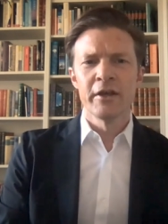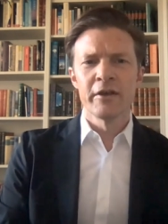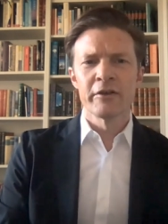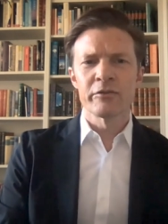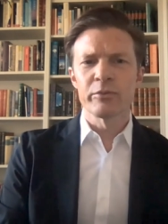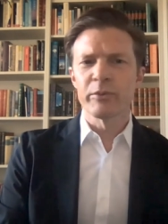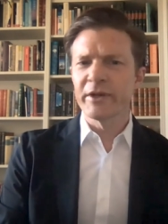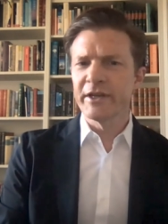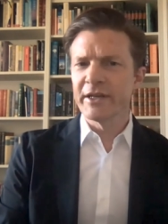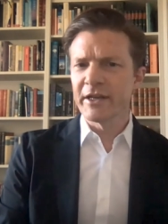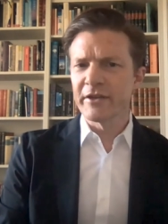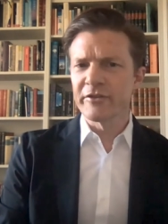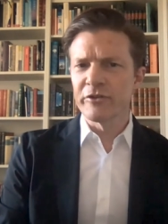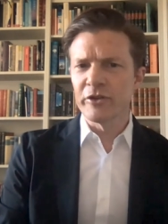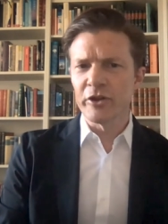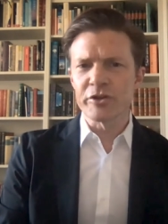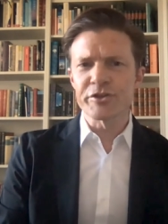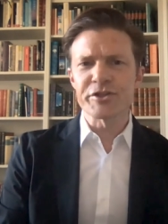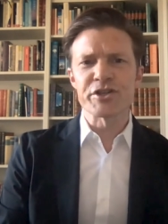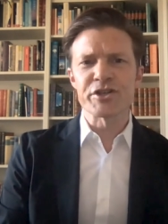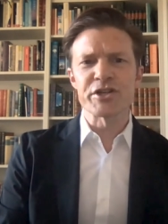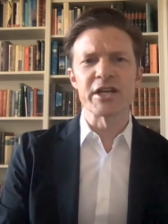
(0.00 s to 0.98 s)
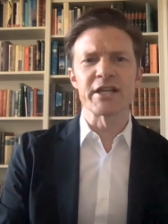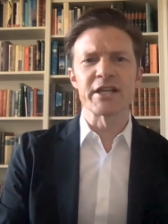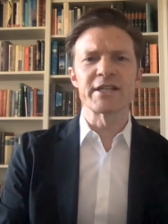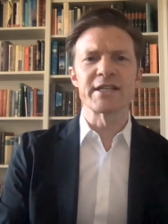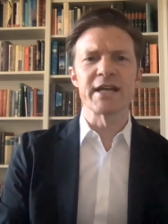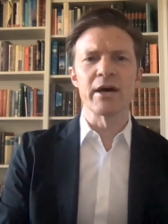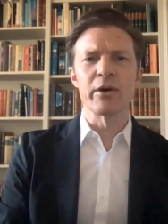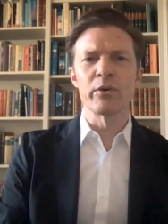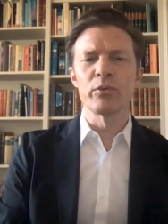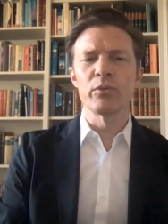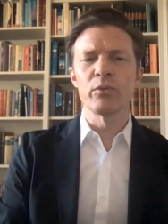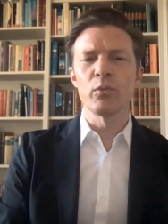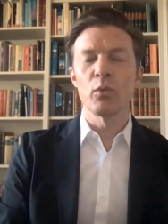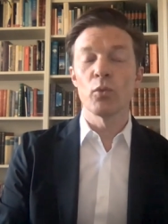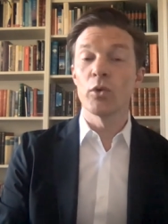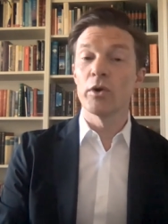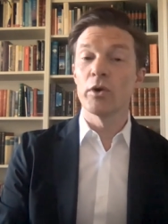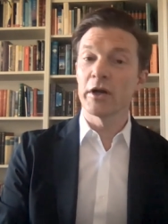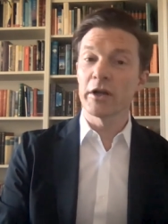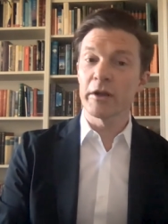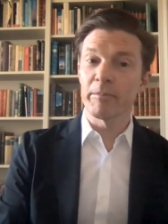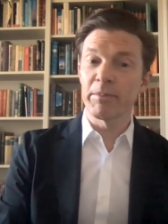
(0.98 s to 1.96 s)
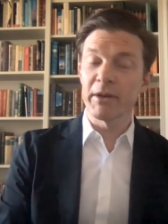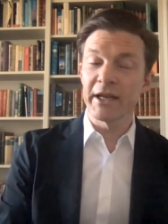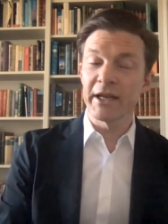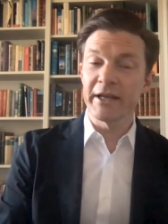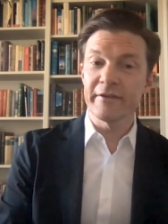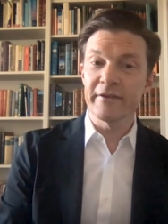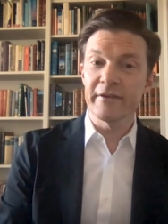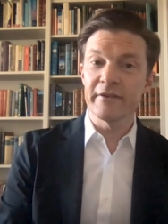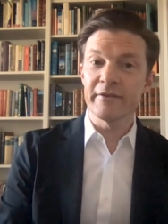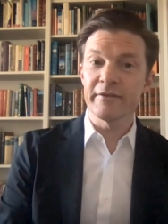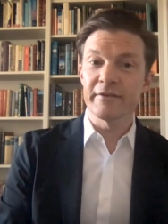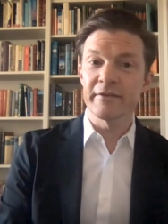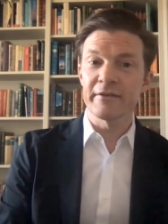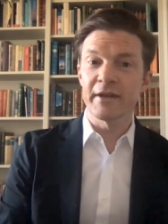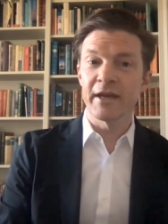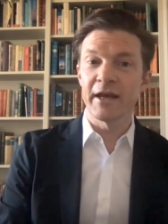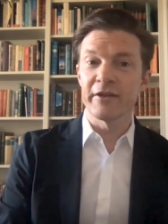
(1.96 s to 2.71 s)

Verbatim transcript: Sweden has not shut down workplaces,